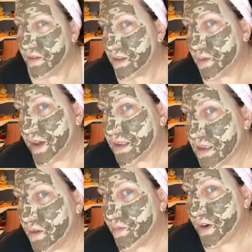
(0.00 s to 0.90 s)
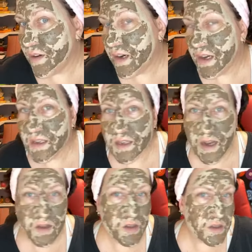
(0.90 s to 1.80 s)
this mask I'm wearing is
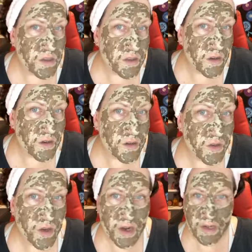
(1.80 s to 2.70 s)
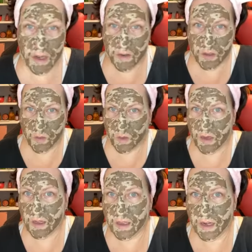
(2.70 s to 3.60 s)
actually starting to dry now, so we're
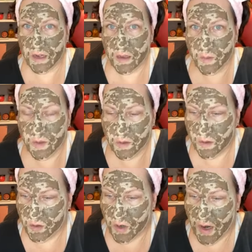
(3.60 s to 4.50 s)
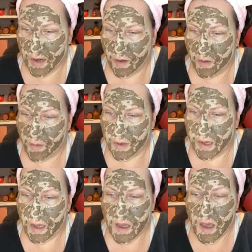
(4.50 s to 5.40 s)
going to let it dry all the
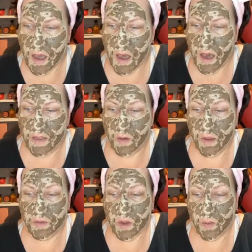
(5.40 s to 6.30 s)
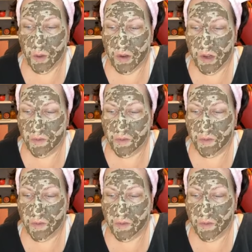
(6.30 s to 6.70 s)
way. And then we have Community